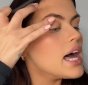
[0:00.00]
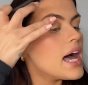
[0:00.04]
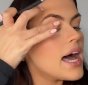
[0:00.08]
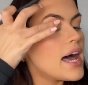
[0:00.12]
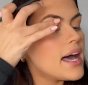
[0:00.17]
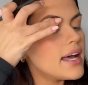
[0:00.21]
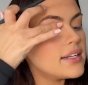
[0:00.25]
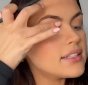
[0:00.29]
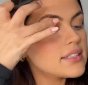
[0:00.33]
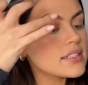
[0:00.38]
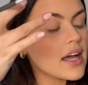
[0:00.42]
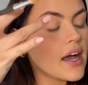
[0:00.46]

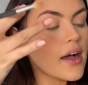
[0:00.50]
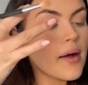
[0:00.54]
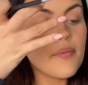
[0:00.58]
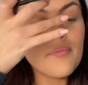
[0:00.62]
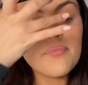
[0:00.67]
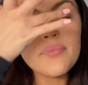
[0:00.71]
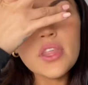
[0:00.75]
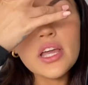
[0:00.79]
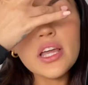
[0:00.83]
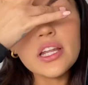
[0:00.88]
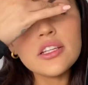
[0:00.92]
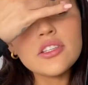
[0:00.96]
and
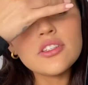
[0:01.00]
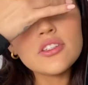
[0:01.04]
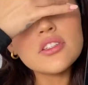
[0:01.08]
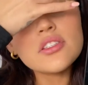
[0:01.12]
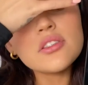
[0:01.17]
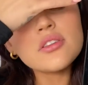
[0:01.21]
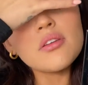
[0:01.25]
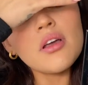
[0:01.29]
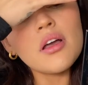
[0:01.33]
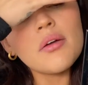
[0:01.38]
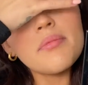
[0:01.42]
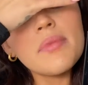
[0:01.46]
it
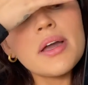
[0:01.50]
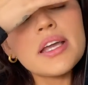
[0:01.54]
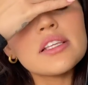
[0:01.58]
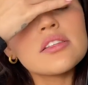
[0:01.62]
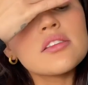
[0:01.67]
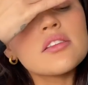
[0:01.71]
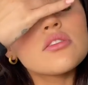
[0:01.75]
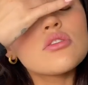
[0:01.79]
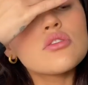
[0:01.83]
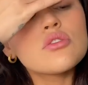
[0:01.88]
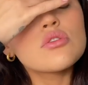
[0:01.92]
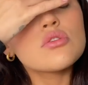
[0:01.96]
just makes
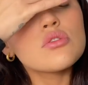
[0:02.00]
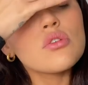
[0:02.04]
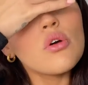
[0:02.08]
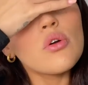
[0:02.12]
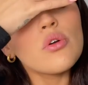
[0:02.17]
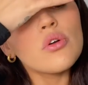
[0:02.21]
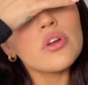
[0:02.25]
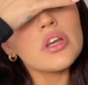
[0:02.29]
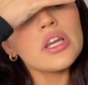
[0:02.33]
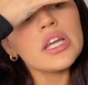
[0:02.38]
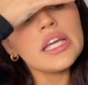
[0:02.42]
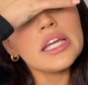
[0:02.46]
it
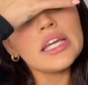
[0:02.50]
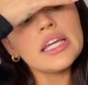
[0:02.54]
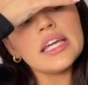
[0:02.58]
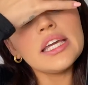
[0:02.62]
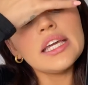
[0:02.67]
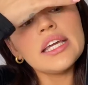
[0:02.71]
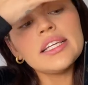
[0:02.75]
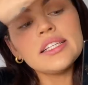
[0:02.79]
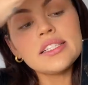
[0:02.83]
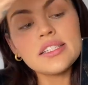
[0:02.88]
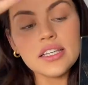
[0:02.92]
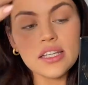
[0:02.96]
so
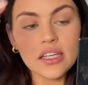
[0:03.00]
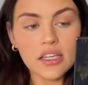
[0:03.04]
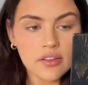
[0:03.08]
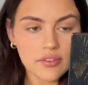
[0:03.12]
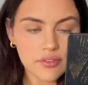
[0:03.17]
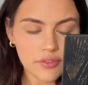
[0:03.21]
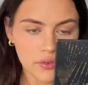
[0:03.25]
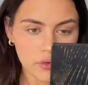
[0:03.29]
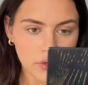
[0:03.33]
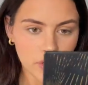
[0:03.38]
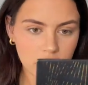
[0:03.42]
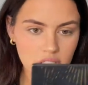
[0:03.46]
easy
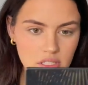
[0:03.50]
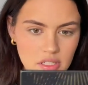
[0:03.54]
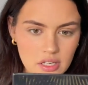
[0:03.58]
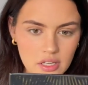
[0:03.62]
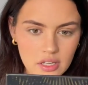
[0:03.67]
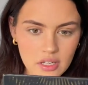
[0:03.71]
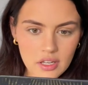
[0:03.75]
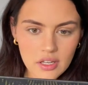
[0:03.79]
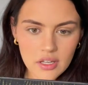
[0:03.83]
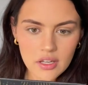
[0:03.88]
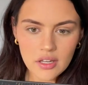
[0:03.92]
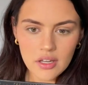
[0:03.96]
for it
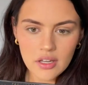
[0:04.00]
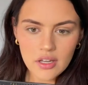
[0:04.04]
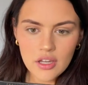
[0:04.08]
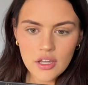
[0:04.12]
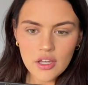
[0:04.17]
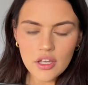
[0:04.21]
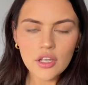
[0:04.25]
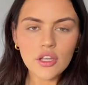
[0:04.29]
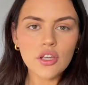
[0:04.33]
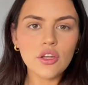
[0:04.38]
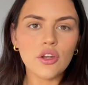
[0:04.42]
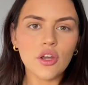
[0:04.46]
to,
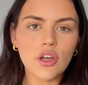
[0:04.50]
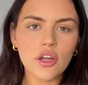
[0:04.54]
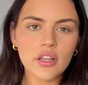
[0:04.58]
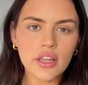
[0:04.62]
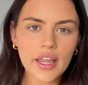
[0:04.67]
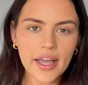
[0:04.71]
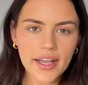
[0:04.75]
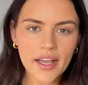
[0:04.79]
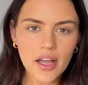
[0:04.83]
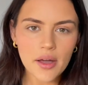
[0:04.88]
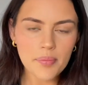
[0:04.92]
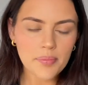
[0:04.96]
you know,
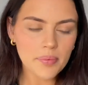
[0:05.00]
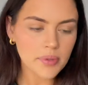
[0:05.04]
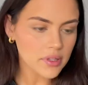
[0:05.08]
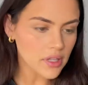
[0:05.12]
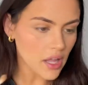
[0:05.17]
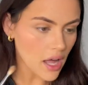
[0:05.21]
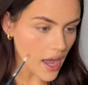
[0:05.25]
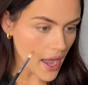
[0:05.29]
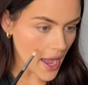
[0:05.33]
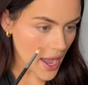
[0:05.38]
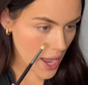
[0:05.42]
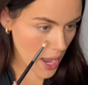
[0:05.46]
like
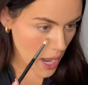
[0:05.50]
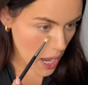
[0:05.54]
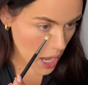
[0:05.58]
apply